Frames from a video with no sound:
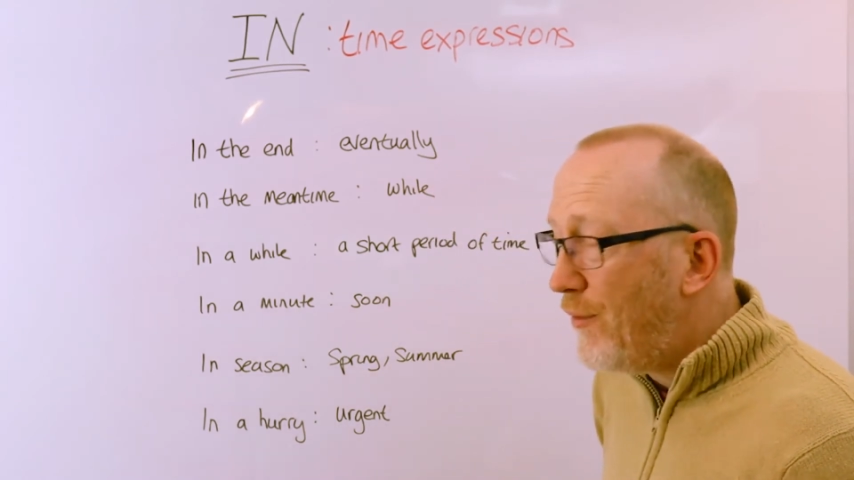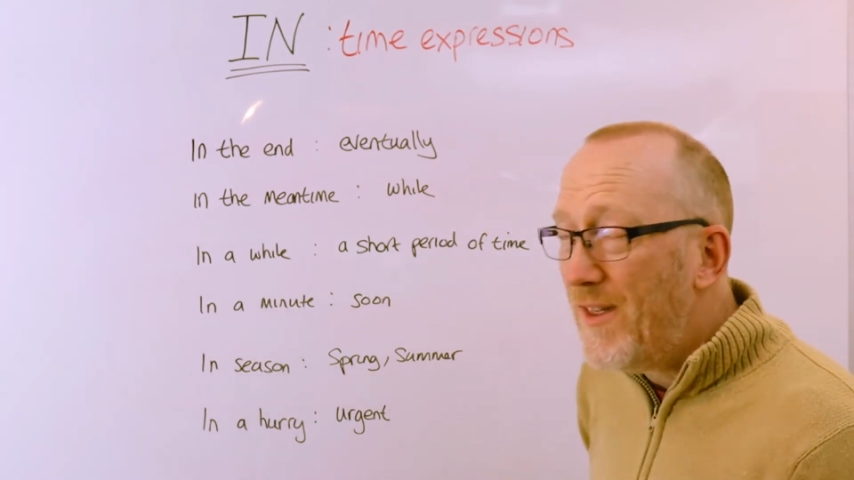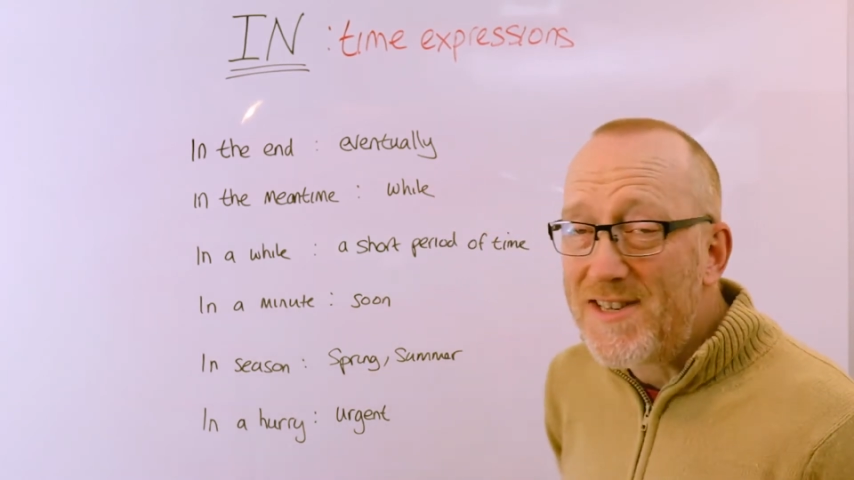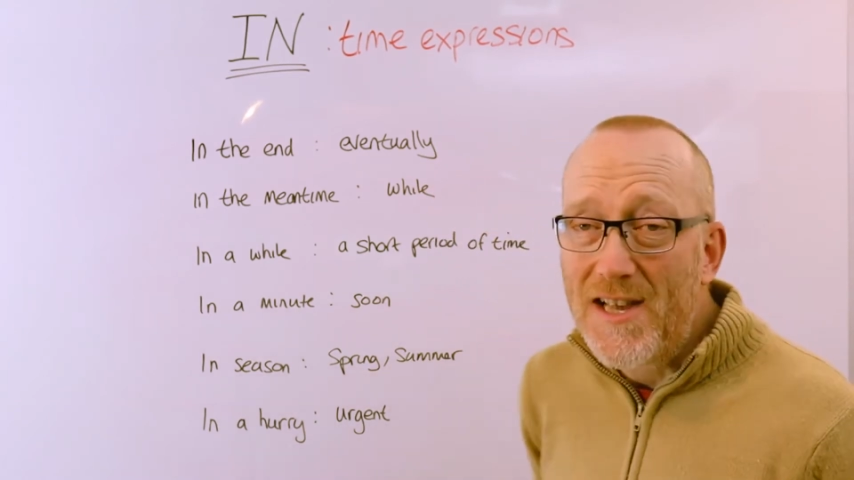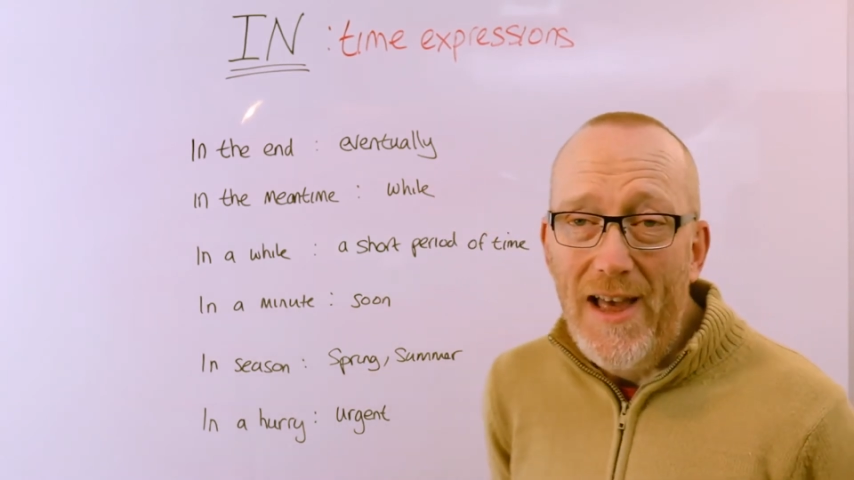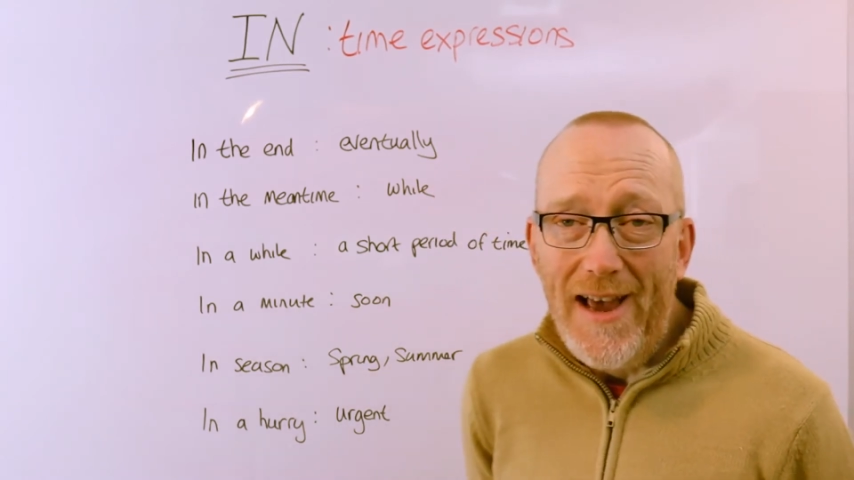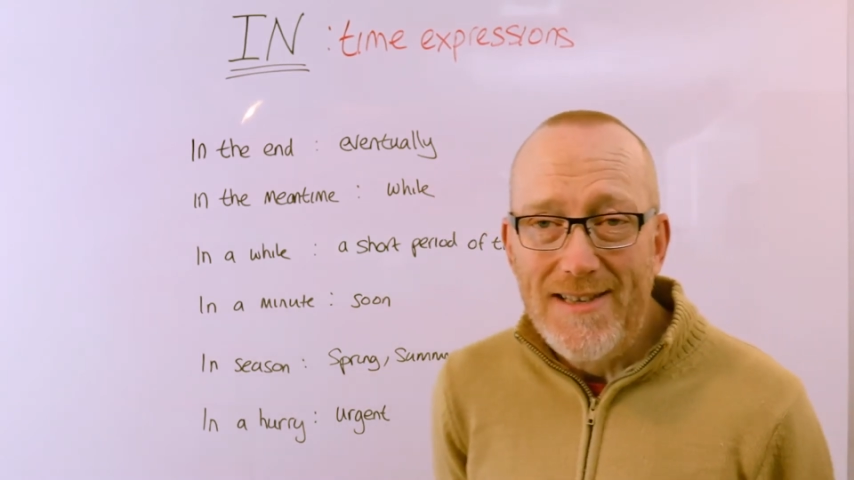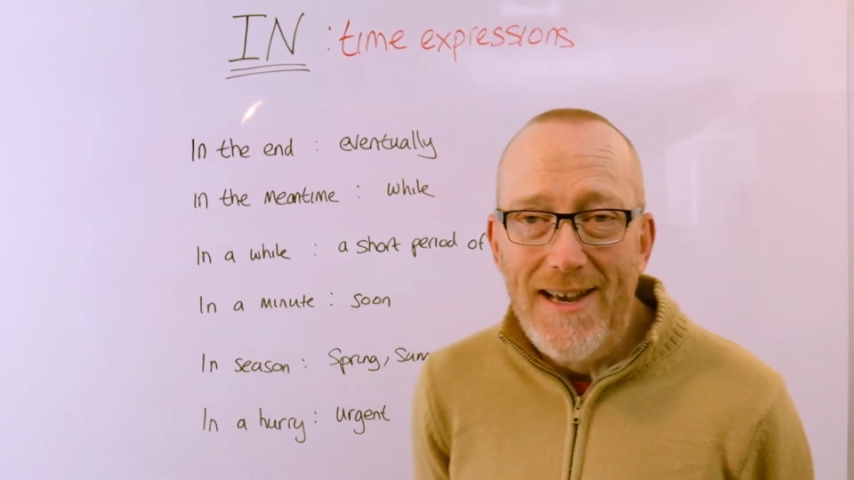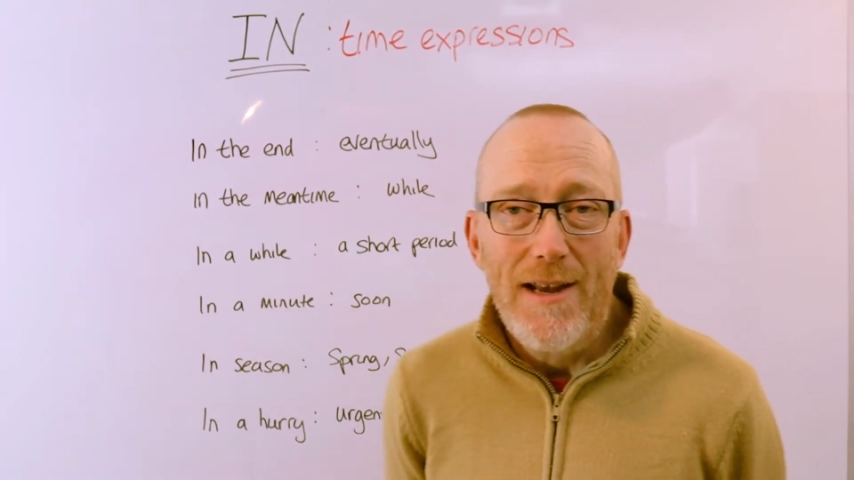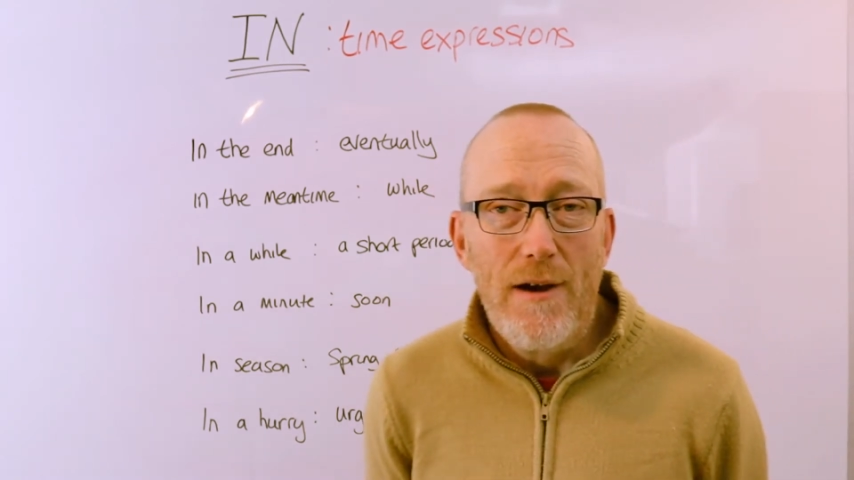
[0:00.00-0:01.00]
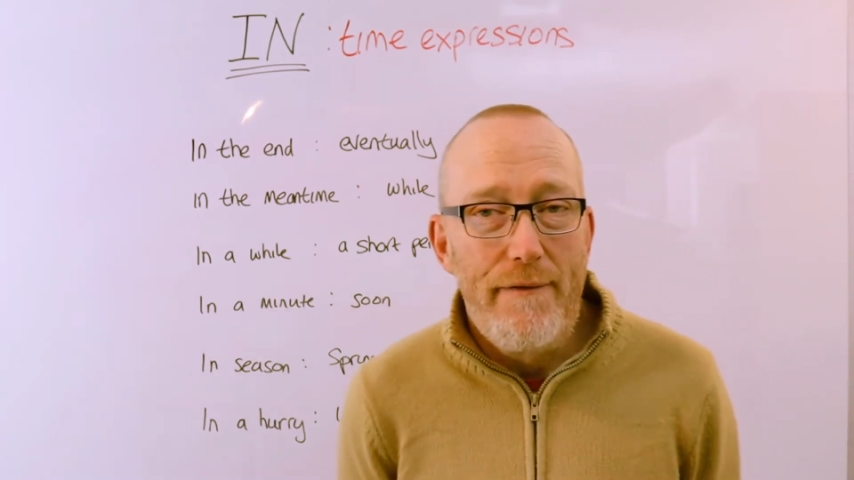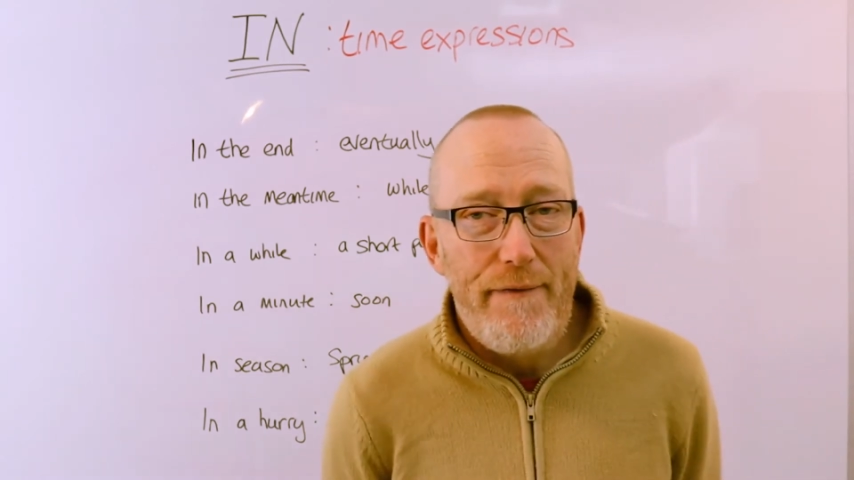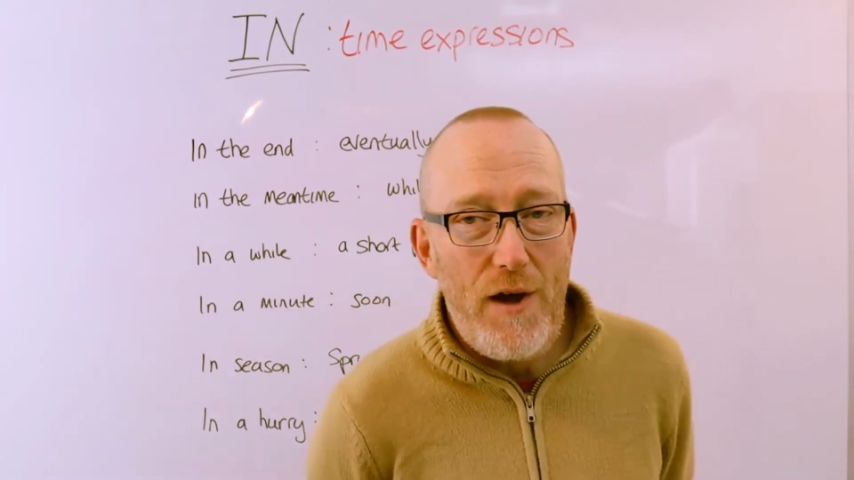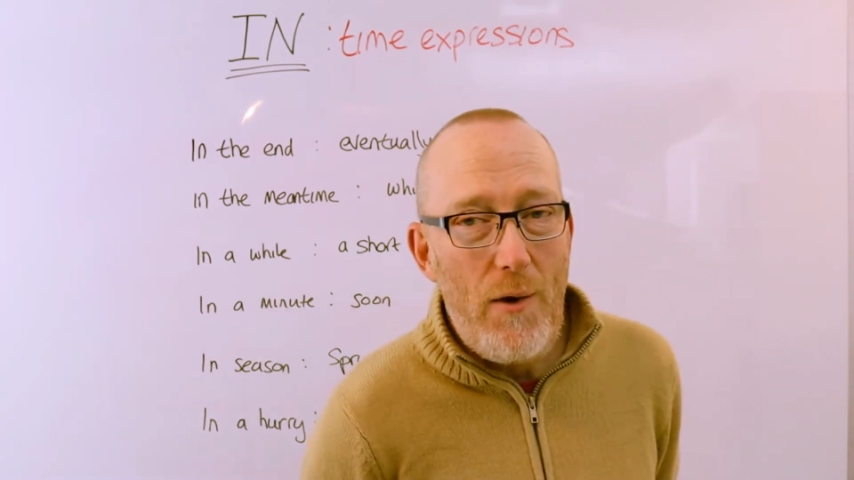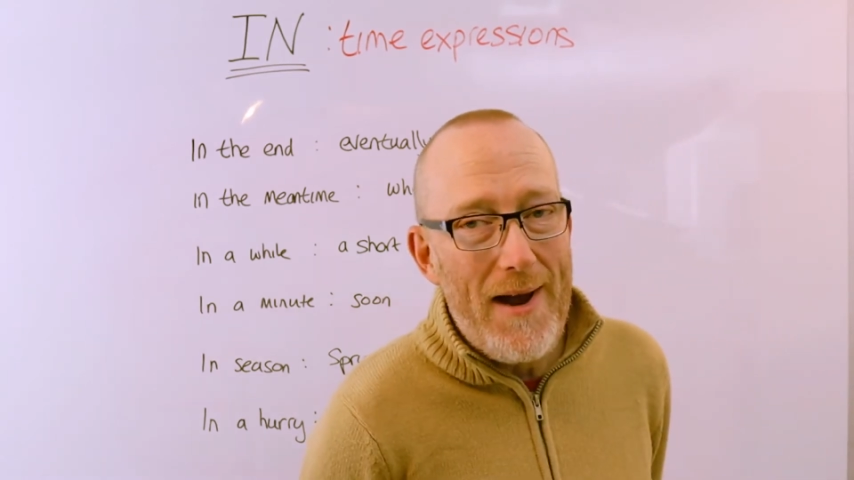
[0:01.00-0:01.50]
only selected a few